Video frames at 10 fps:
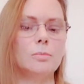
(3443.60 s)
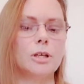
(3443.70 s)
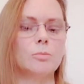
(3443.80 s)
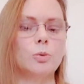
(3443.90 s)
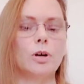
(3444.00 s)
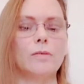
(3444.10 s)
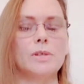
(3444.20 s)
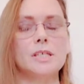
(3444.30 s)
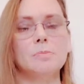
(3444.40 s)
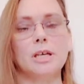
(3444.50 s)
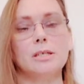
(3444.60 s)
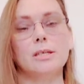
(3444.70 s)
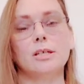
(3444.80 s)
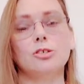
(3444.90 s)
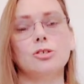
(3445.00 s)
Become aware of the space
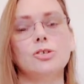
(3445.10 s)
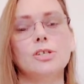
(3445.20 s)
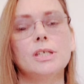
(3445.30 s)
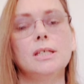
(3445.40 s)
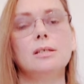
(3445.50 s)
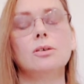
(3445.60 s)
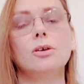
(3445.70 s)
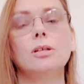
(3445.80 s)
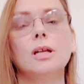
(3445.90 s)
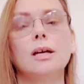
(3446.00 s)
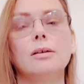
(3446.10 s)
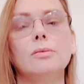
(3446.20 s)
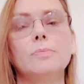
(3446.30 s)
that you're seated on now.